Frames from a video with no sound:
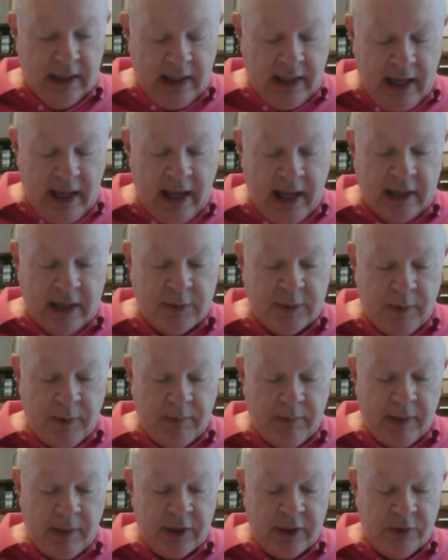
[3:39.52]
and spent
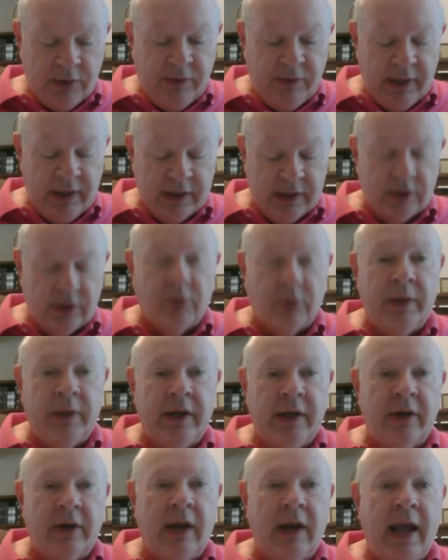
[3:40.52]
much of his
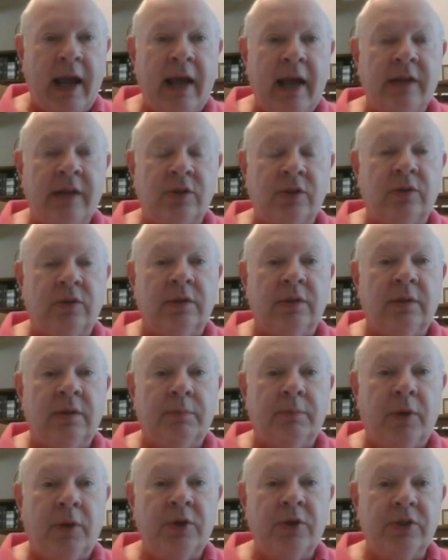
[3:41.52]
career as
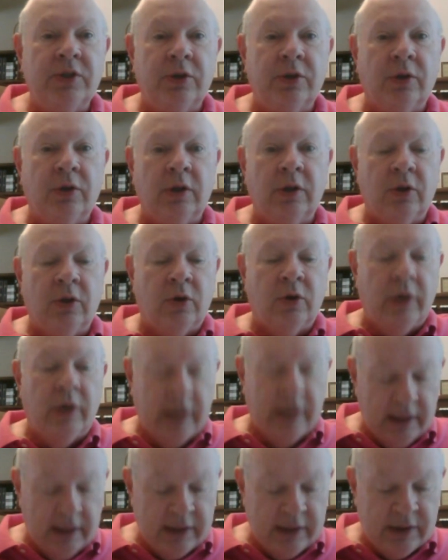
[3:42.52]
personal
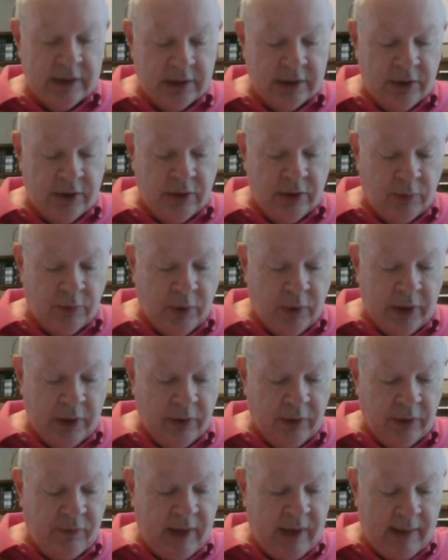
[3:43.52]
organist to the
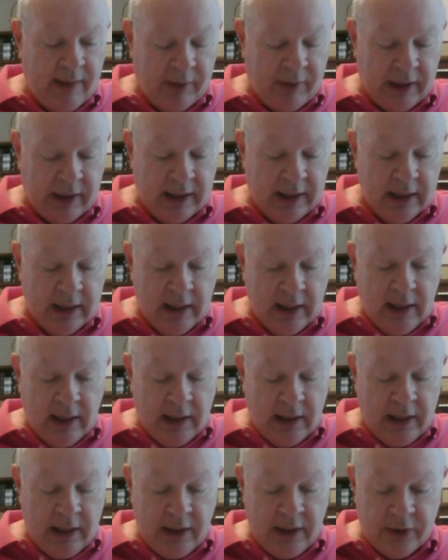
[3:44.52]
royal family.
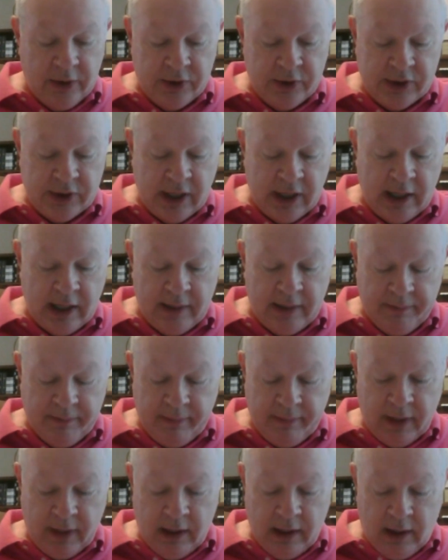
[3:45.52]
Another son
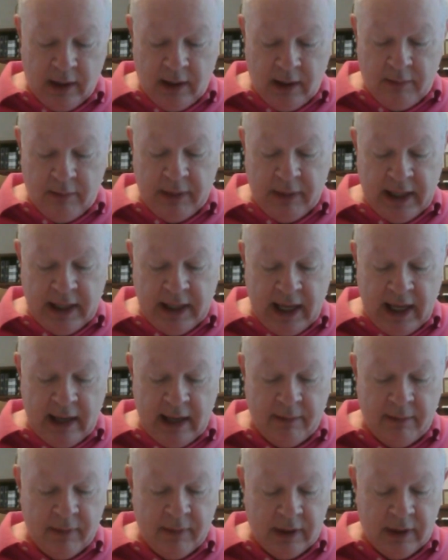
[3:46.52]

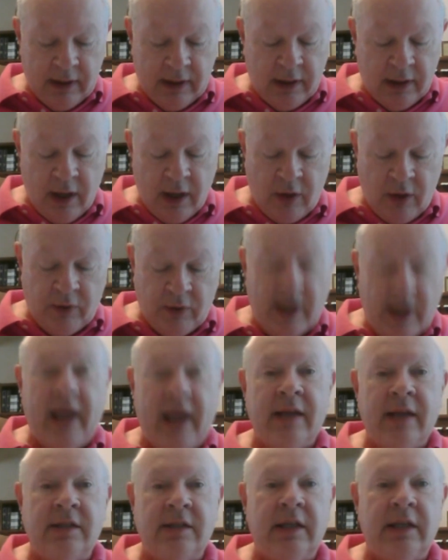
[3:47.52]
became known
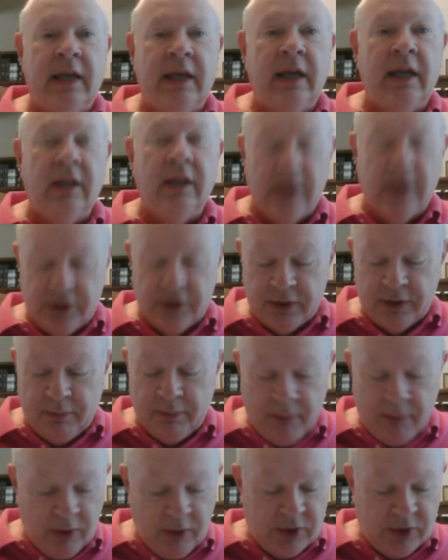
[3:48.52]
as the English
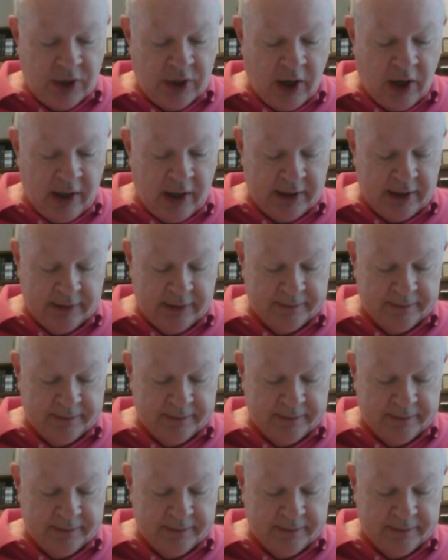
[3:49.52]
Mozart.